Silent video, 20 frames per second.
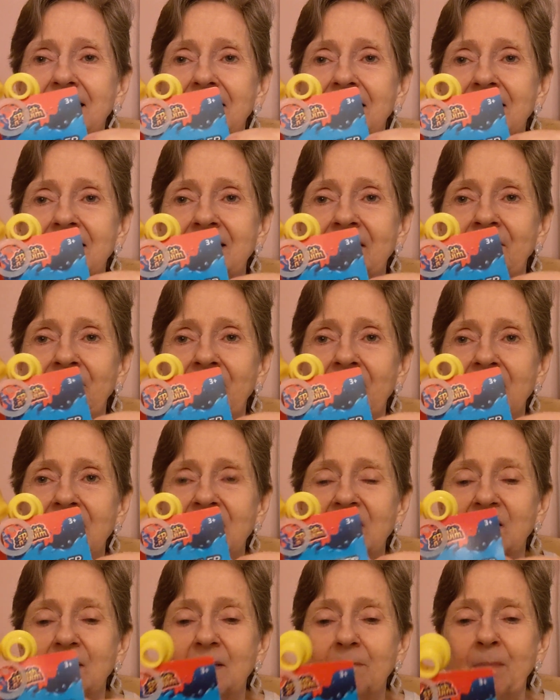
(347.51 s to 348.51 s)
It's in their
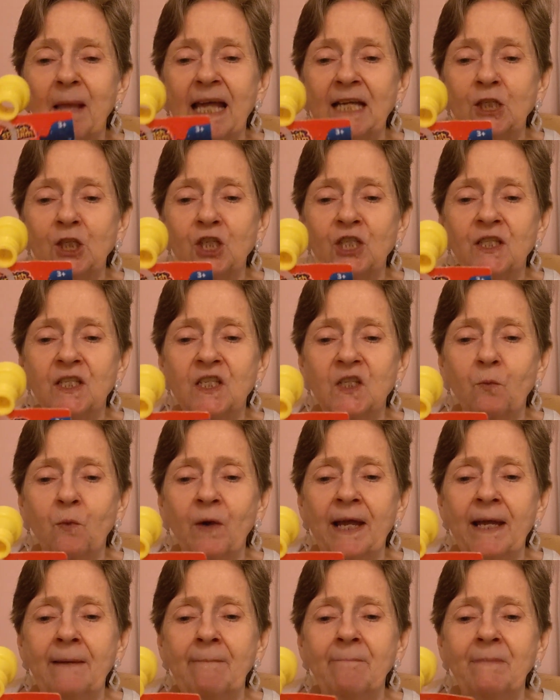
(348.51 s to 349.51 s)
splash and
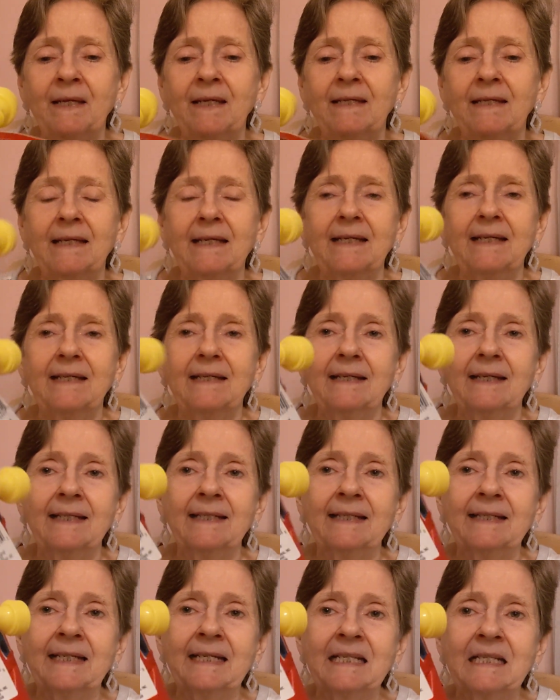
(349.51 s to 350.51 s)
swim
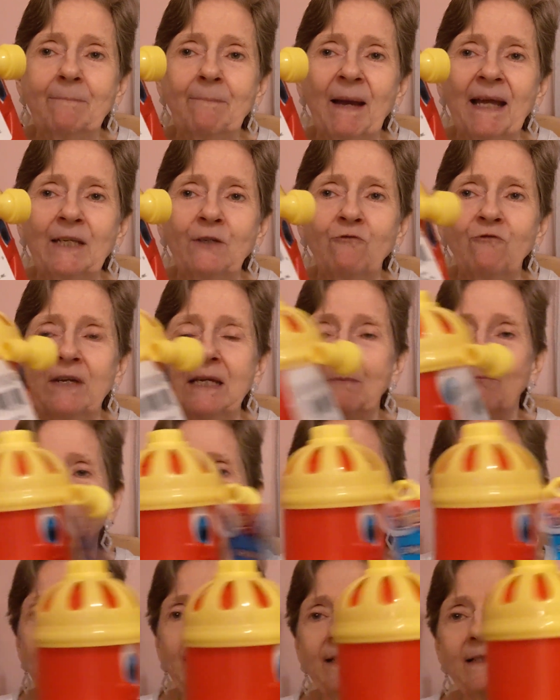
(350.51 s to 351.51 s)
and it is by
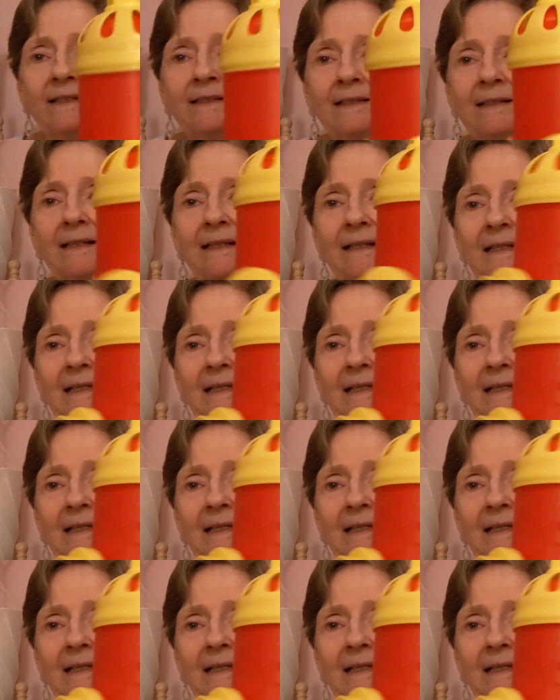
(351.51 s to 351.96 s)
Greenbrier.